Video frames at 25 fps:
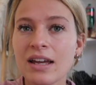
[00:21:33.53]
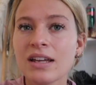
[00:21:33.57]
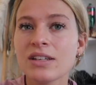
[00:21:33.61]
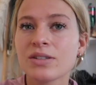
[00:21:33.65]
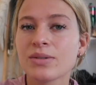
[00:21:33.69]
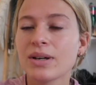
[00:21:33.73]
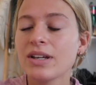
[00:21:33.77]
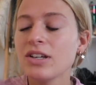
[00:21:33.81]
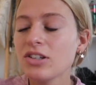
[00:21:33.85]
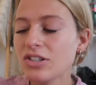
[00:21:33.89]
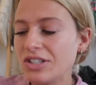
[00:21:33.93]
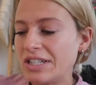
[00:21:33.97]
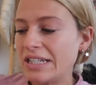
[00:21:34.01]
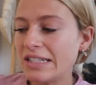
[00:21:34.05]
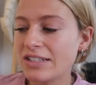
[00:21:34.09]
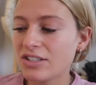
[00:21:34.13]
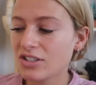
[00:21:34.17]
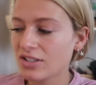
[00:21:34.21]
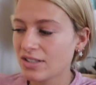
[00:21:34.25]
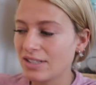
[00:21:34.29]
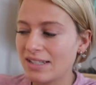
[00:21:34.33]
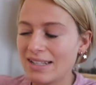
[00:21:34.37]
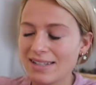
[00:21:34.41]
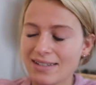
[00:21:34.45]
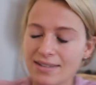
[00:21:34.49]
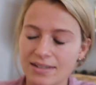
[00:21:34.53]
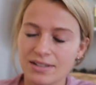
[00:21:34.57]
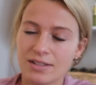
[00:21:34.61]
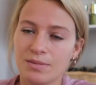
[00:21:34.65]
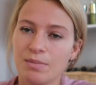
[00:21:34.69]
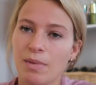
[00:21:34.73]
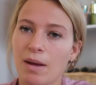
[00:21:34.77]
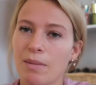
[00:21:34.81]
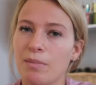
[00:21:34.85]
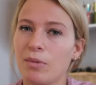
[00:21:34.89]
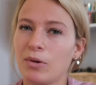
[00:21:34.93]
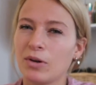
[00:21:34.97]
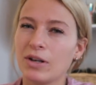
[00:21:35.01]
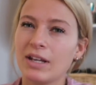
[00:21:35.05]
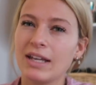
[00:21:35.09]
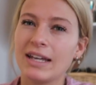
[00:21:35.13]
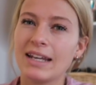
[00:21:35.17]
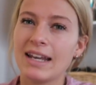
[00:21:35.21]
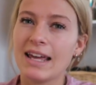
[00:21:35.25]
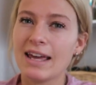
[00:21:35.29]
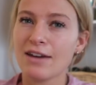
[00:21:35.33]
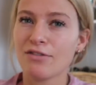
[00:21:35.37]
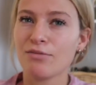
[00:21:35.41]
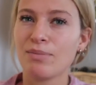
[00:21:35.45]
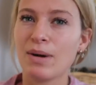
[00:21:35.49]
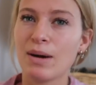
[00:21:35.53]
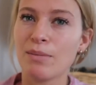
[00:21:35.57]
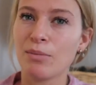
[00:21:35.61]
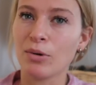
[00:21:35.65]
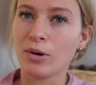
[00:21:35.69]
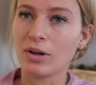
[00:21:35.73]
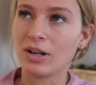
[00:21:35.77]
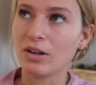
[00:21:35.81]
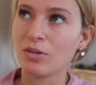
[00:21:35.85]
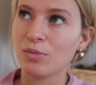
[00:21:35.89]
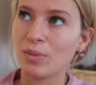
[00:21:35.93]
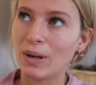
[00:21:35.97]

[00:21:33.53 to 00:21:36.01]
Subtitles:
So I usually just listen to my body, and if my body